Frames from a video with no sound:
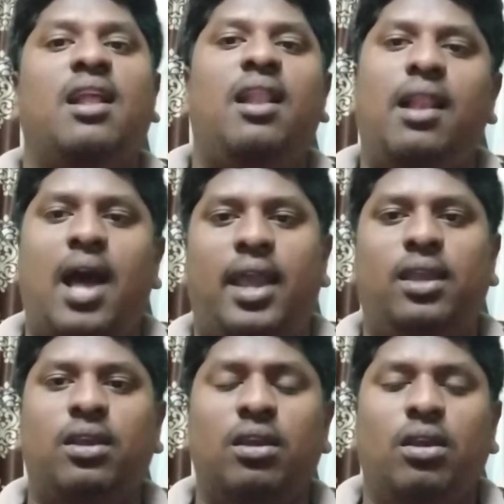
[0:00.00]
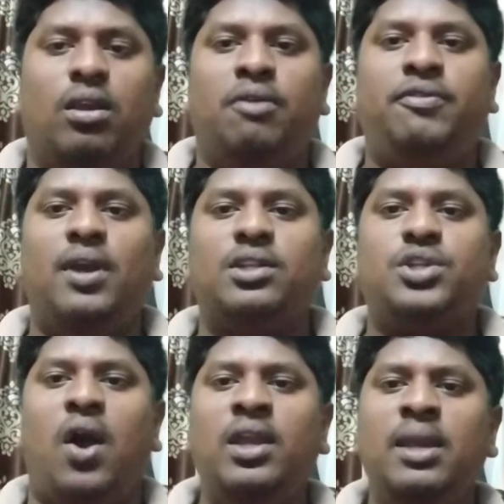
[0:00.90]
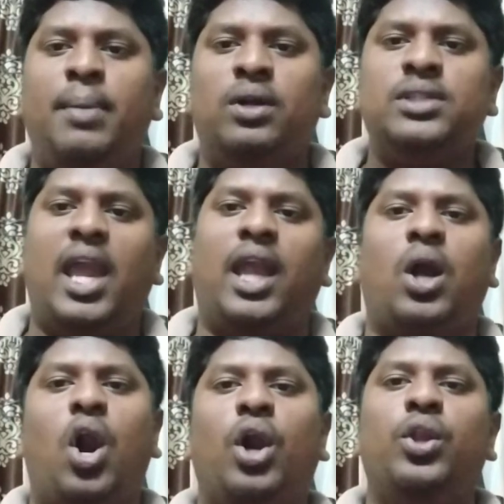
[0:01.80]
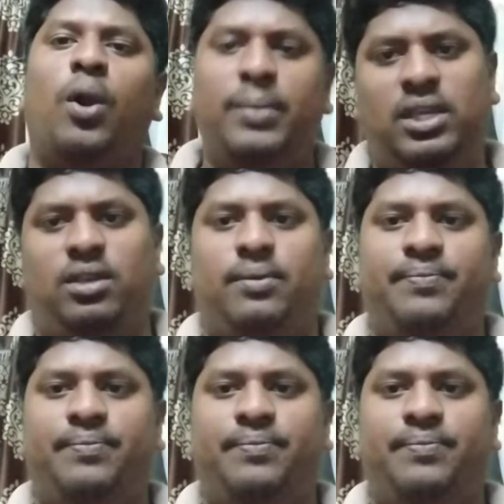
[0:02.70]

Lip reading: like if you are talking about the economy